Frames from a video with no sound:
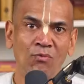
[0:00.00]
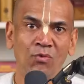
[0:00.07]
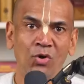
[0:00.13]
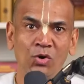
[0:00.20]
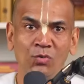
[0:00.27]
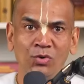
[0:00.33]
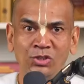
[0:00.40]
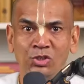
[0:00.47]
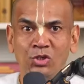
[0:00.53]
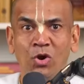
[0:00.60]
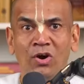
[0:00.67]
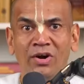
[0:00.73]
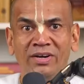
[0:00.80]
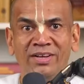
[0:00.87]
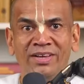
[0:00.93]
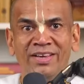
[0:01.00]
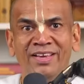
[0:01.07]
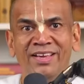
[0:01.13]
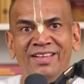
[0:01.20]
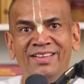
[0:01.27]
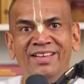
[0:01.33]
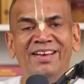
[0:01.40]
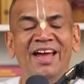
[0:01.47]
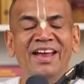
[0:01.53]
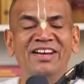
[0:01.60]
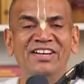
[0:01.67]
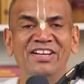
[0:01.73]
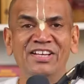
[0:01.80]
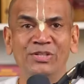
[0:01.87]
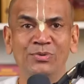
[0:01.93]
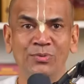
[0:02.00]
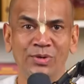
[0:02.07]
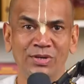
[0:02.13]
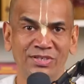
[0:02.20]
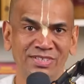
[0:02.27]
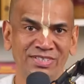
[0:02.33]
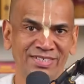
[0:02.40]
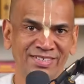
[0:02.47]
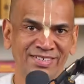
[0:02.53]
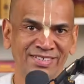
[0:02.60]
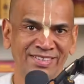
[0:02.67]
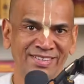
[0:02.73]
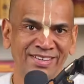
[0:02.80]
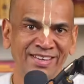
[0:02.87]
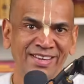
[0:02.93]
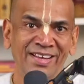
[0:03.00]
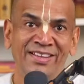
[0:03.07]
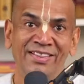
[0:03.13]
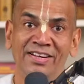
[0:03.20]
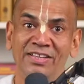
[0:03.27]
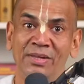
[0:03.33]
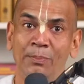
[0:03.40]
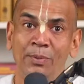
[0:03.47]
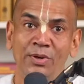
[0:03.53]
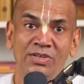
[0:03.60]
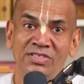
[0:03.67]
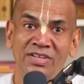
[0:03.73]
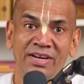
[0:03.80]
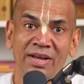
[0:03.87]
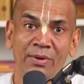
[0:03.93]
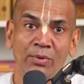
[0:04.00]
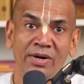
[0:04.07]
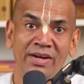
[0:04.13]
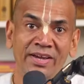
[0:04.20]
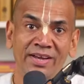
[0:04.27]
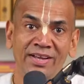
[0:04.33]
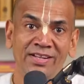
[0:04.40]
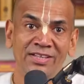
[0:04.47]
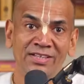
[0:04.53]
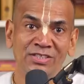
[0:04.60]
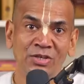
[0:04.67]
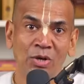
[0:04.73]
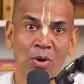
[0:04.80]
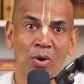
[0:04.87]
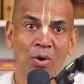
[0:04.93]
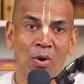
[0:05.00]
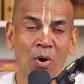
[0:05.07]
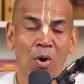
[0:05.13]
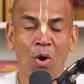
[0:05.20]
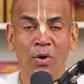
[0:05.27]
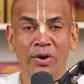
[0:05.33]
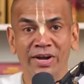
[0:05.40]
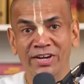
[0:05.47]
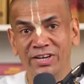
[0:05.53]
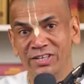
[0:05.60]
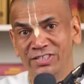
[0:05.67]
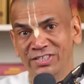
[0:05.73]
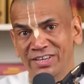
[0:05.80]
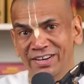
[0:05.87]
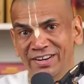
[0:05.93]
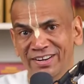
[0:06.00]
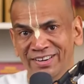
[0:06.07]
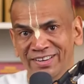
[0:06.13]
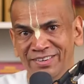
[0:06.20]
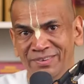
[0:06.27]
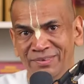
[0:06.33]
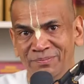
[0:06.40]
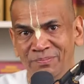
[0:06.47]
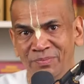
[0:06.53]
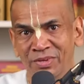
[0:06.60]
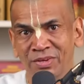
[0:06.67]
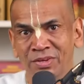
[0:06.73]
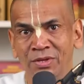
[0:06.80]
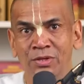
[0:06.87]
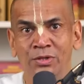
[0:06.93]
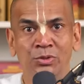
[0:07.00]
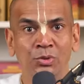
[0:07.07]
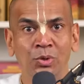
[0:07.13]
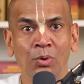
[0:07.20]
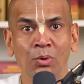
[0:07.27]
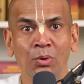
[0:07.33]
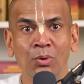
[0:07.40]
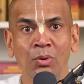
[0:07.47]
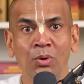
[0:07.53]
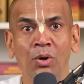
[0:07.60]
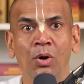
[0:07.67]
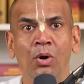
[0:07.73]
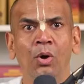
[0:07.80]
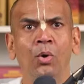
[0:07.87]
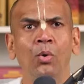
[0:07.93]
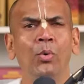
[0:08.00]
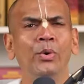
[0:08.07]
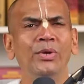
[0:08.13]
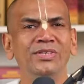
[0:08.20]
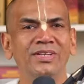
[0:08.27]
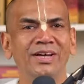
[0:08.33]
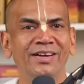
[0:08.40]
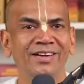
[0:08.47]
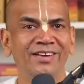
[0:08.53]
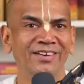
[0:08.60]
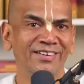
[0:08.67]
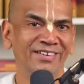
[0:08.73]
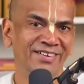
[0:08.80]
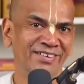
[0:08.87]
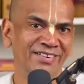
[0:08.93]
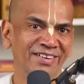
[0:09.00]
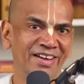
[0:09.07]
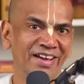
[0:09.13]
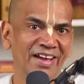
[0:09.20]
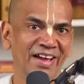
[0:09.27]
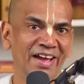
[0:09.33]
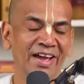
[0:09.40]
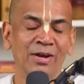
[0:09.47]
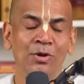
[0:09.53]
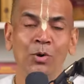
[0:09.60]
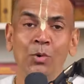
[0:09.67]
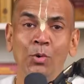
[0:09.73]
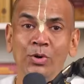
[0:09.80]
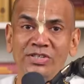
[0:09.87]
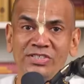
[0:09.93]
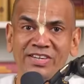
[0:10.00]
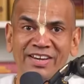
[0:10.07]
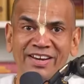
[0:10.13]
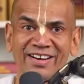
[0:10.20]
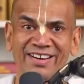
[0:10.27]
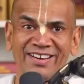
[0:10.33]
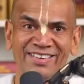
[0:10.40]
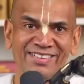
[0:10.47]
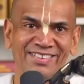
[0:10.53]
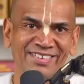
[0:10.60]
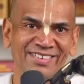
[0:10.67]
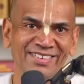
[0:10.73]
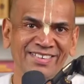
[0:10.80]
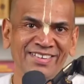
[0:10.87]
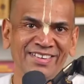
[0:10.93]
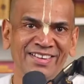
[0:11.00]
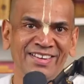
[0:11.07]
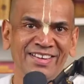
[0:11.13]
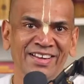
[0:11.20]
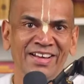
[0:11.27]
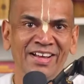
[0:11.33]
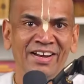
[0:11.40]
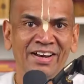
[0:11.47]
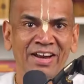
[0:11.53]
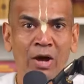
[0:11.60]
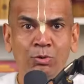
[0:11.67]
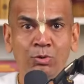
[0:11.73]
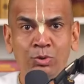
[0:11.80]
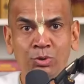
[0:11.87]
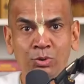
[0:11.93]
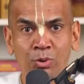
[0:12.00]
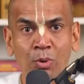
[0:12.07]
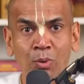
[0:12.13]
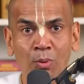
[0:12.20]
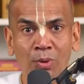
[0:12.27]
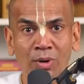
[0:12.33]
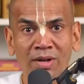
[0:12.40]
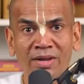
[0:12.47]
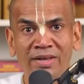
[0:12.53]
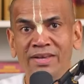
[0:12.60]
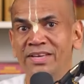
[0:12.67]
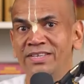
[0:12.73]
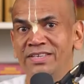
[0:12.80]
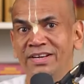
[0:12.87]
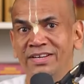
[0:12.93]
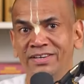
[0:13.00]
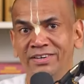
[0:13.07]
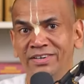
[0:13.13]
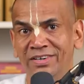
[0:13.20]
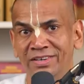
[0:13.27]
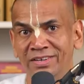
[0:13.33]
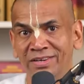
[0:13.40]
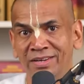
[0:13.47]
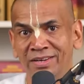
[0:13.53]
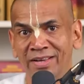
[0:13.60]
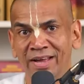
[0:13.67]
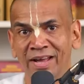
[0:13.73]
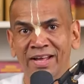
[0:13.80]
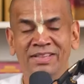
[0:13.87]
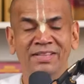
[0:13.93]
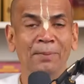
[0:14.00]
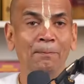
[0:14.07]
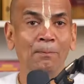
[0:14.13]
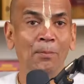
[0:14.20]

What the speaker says: of what was talked in the 19th verse, that the person never kills or it is killed. So, who is the killer and who is killed? Now, soul is eternal and the